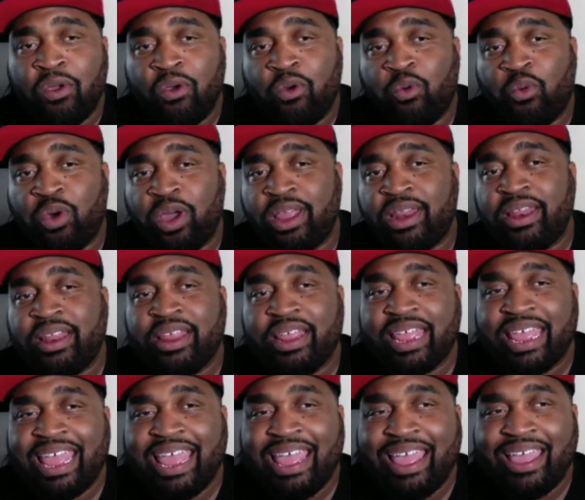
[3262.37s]
What
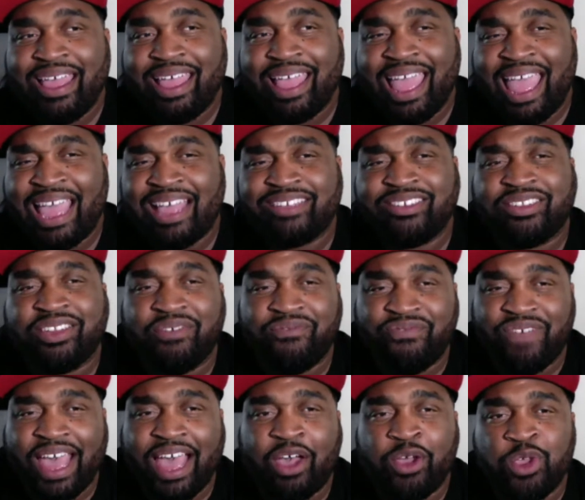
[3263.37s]
has the
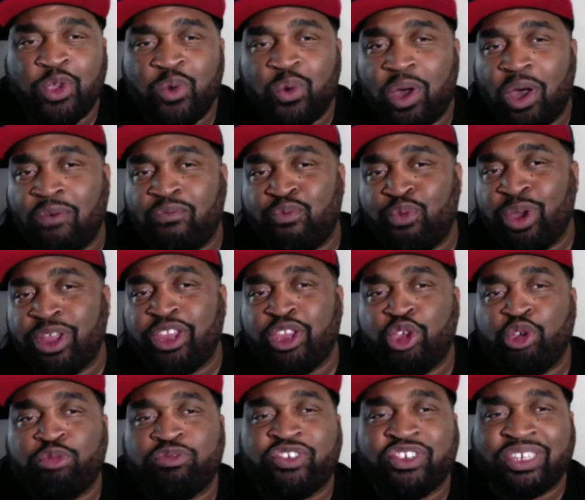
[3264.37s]
value of what
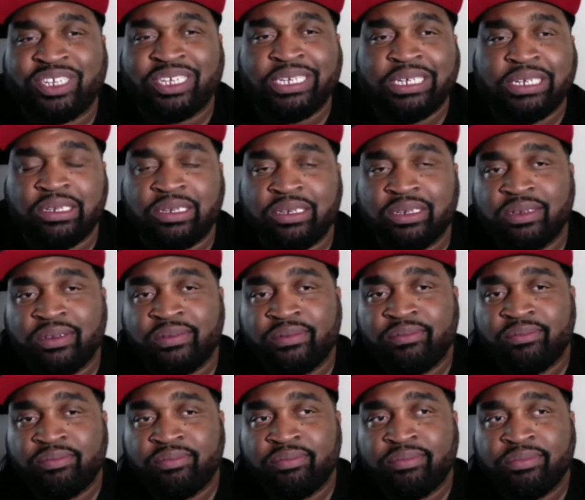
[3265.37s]
you've seen
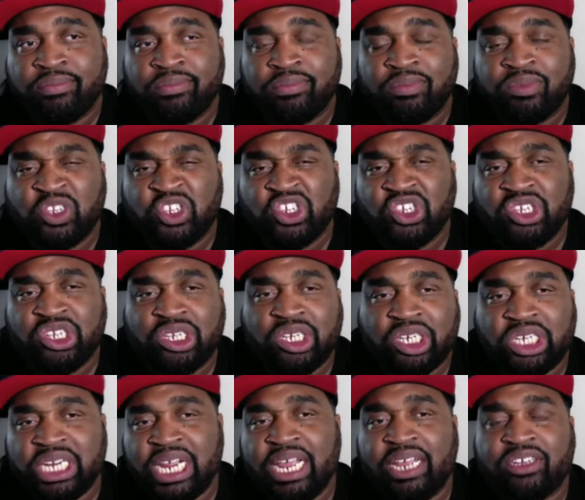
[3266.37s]

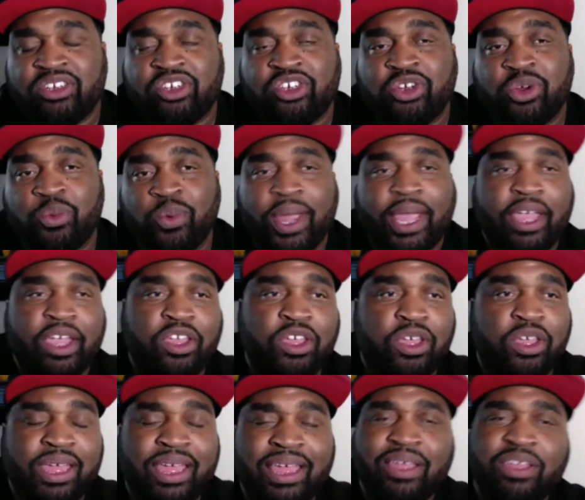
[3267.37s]
changed the way
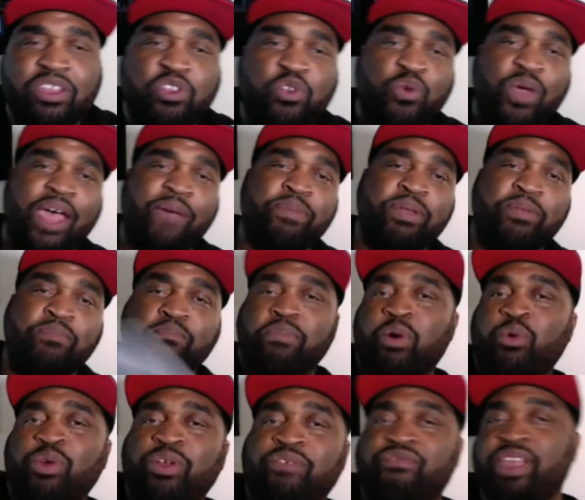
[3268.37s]
you have been
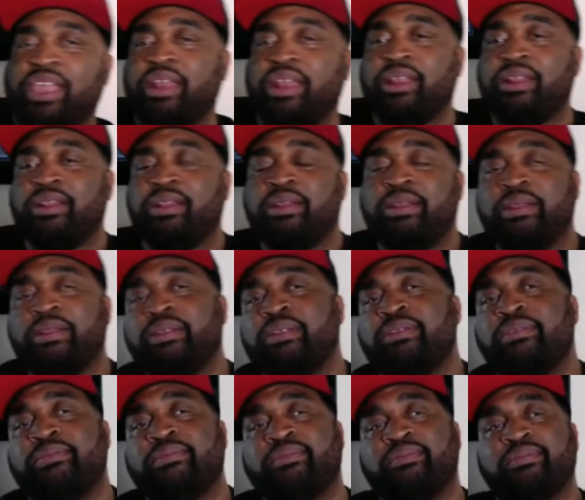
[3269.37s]
motivated
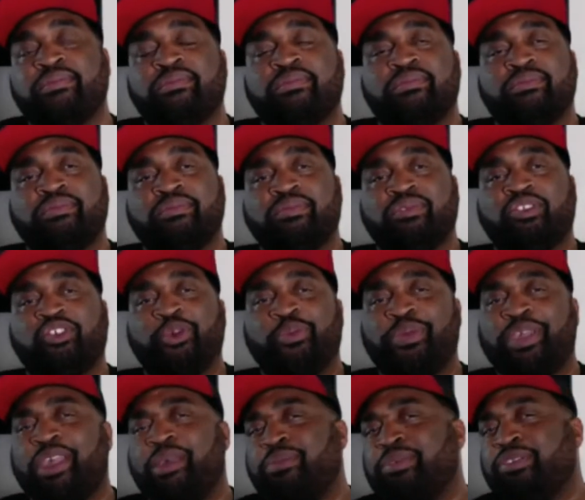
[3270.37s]
to
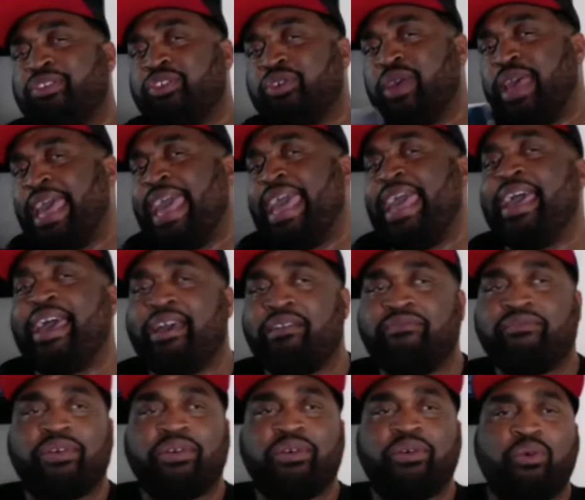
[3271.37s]
be able to have
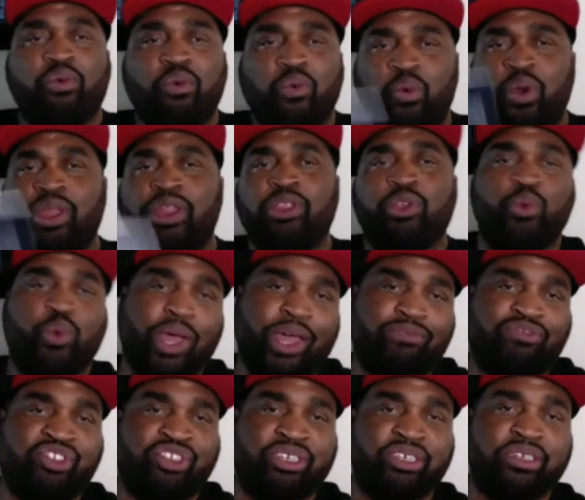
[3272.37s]
what you have
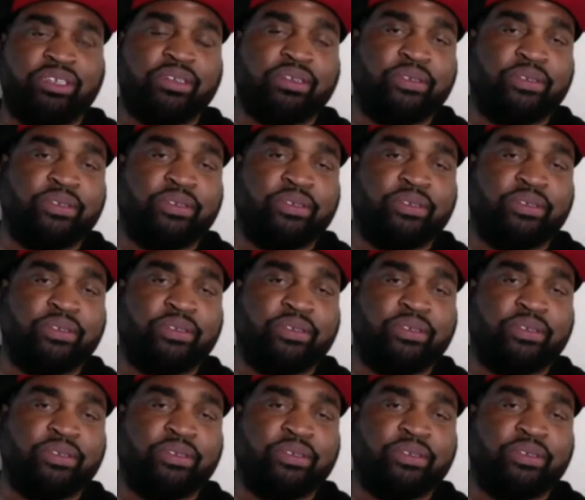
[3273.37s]
seen?